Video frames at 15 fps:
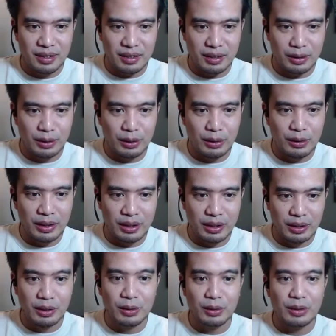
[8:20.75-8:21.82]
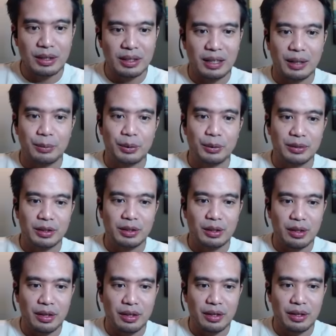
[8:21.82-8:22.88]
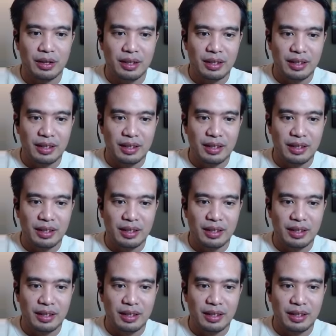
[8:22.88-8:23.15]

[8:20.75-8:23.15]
Hello, hello. I won't read all the